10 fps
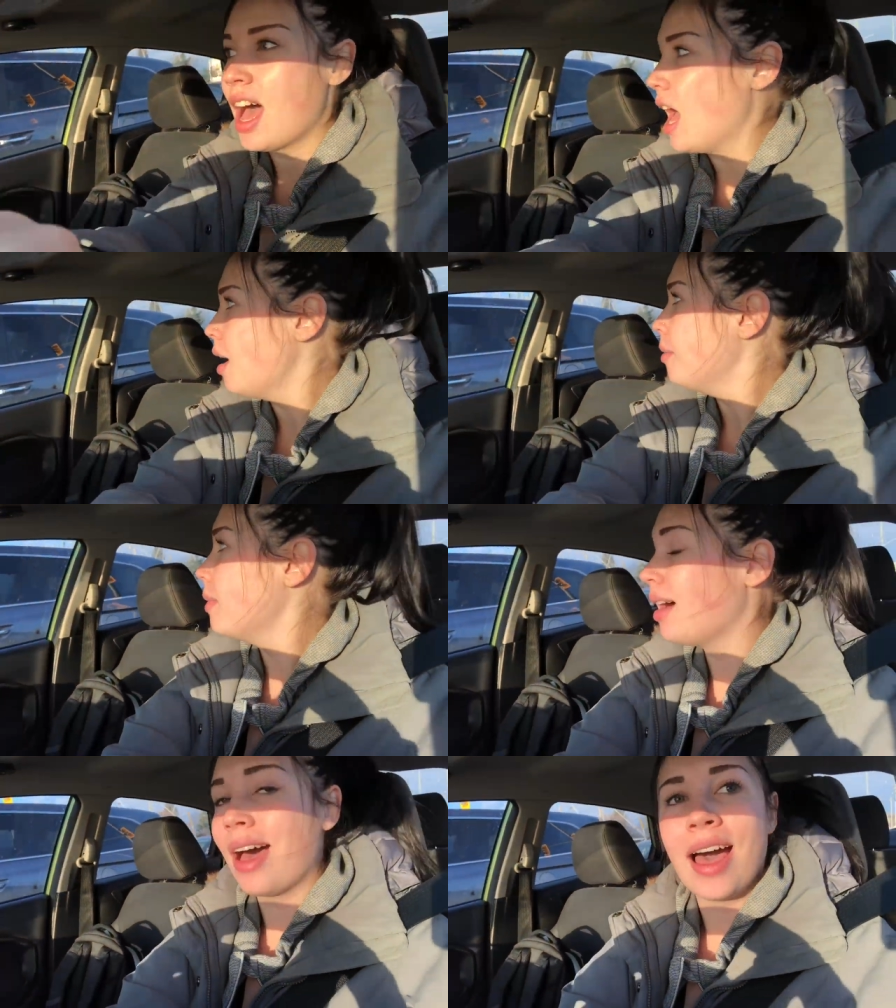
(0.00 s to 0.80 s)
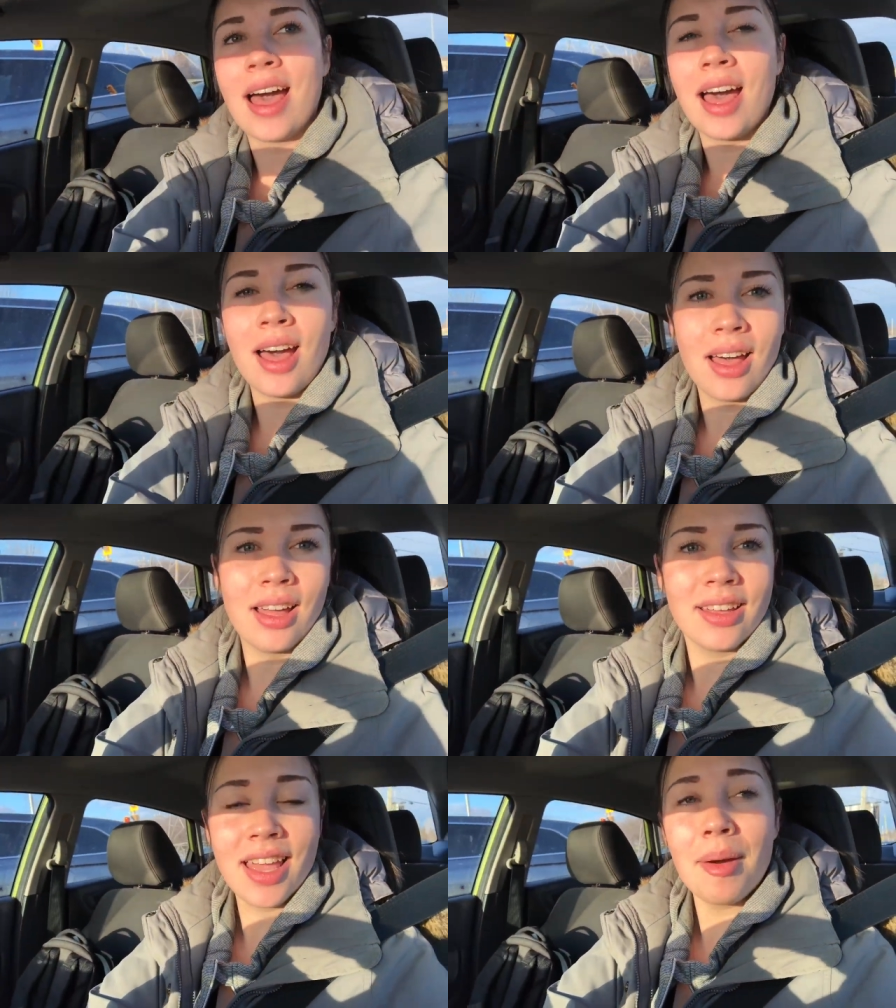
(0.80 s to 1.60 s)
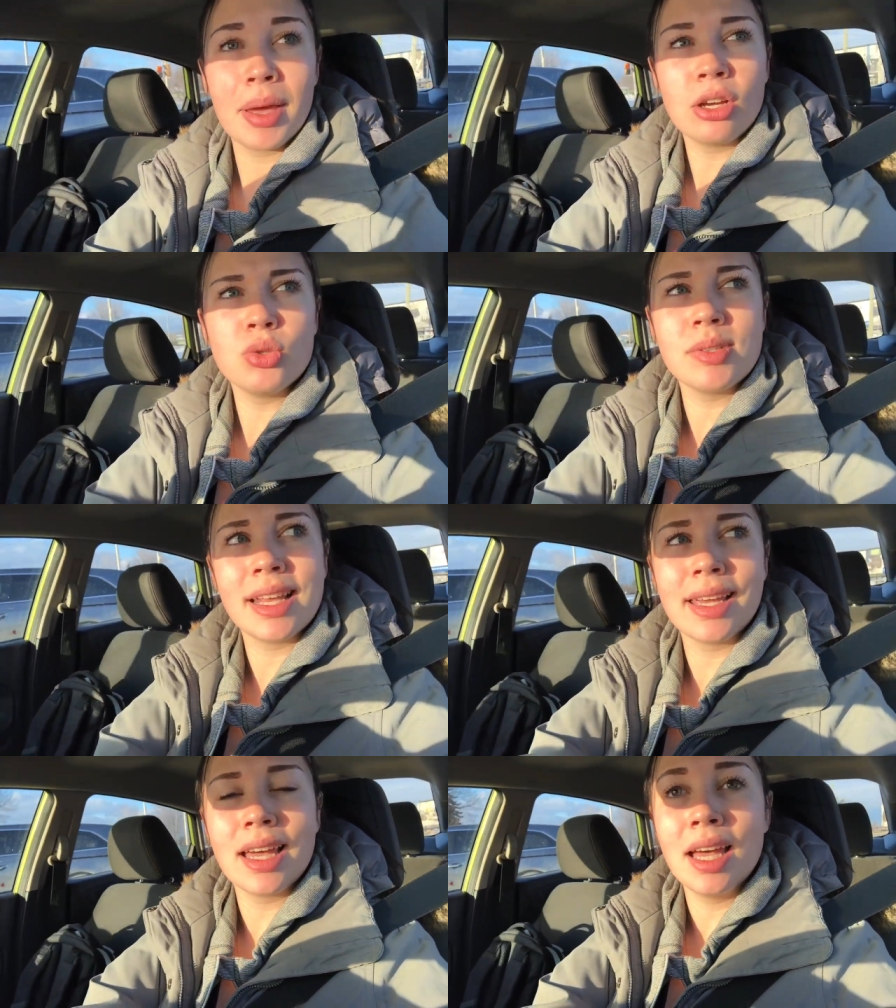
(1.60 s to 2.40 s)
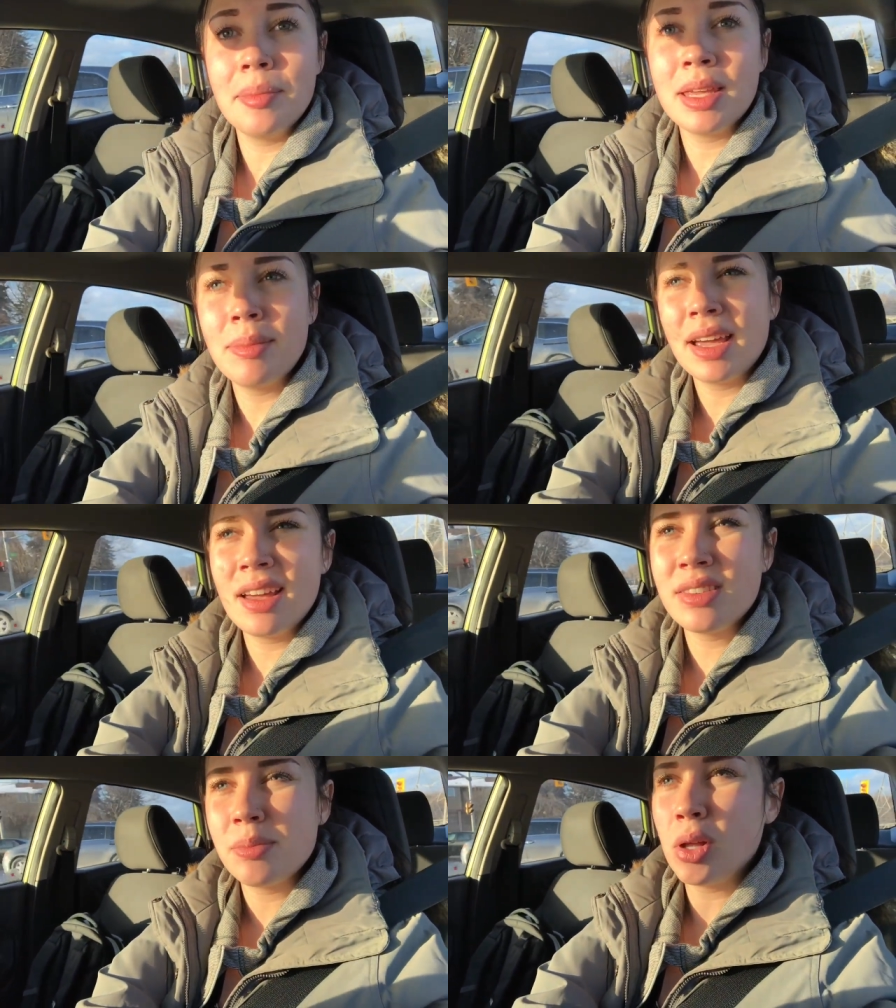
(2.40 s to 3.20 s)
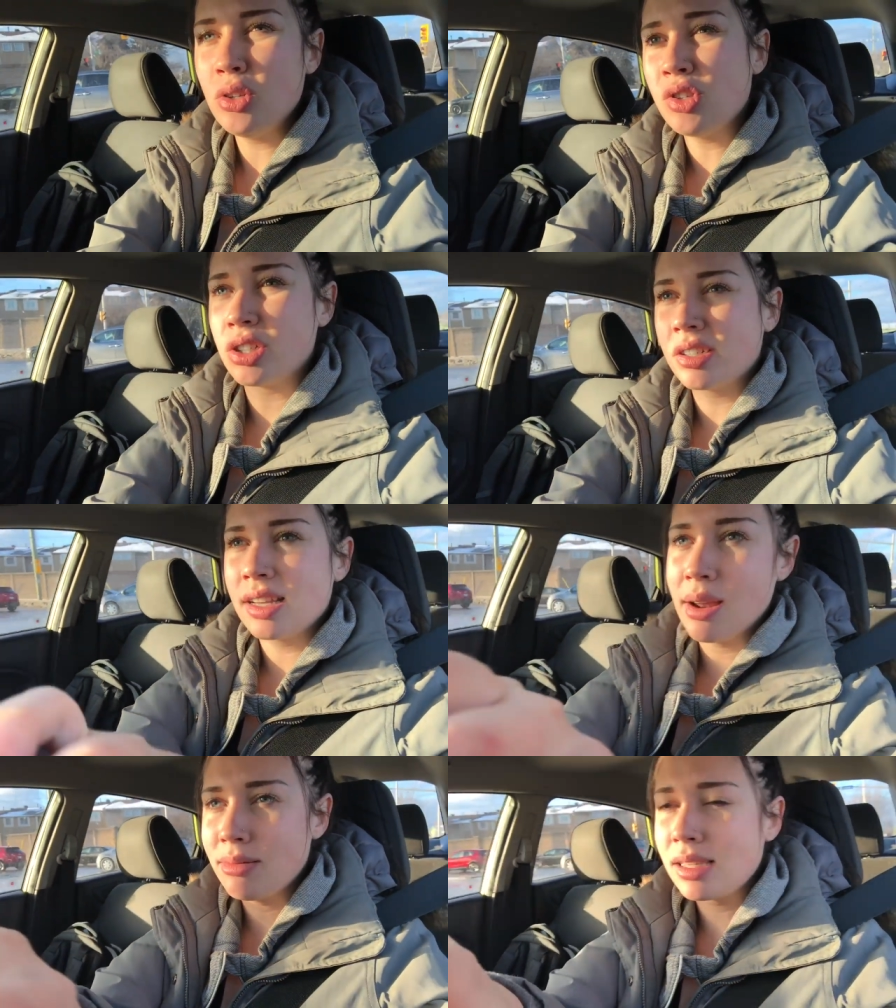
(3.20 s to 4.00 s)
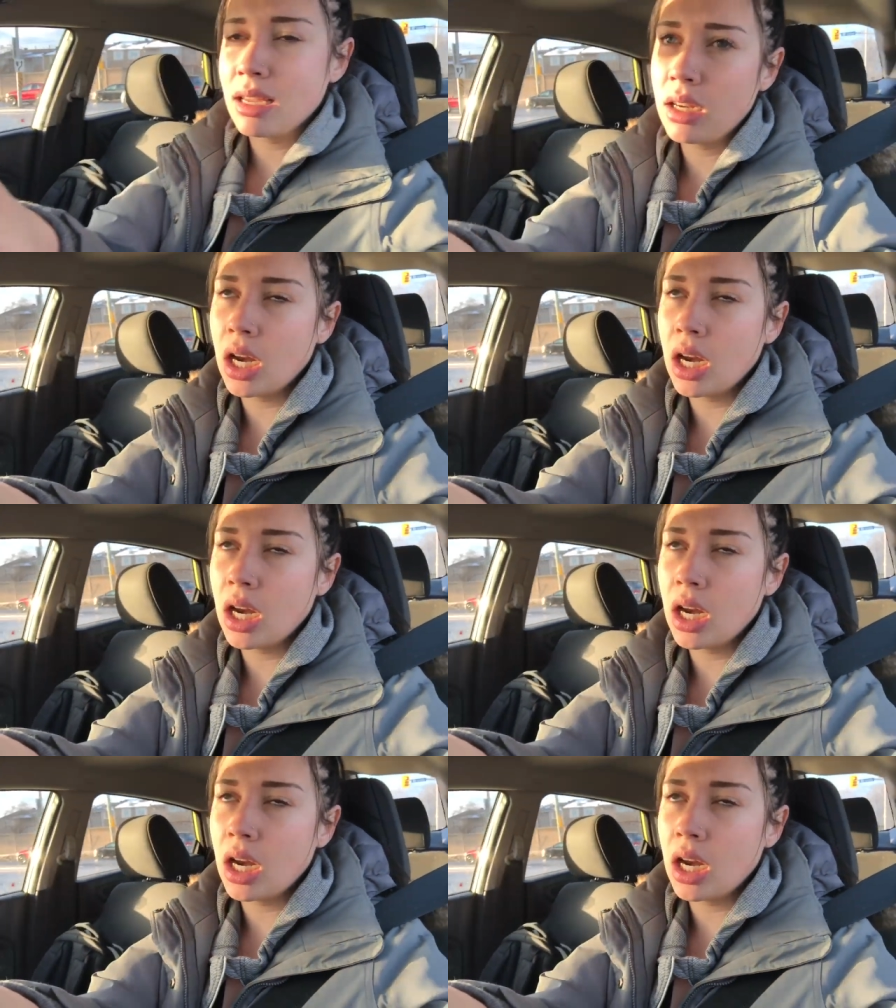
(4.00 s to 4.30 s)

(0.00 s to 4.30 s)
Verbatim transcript: um, uh, yeah, my coach was like, um, he might have some ulcers. And I was like,